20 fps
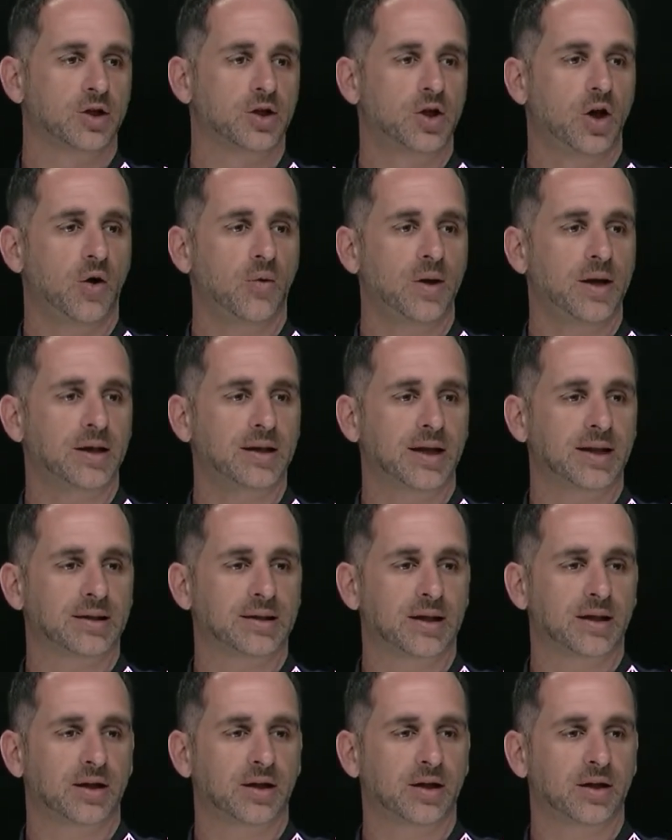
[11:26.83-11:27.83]
Knowing
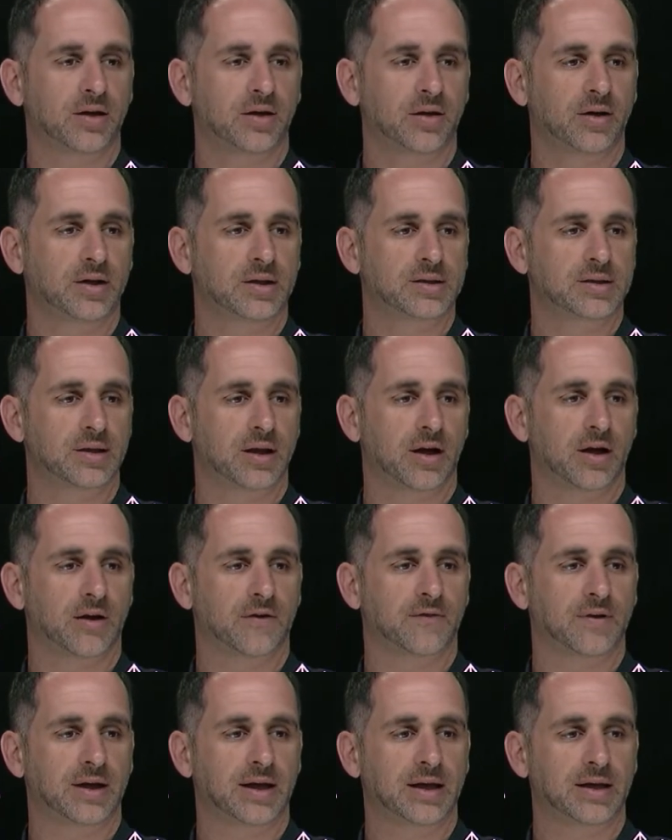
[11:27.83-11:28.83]
that the clearance
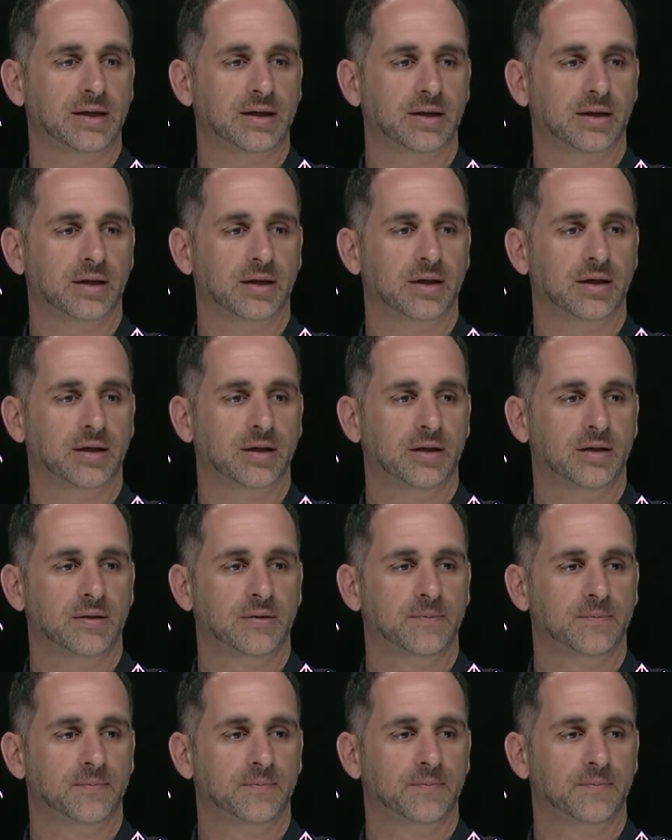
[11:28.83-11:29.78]
of inulin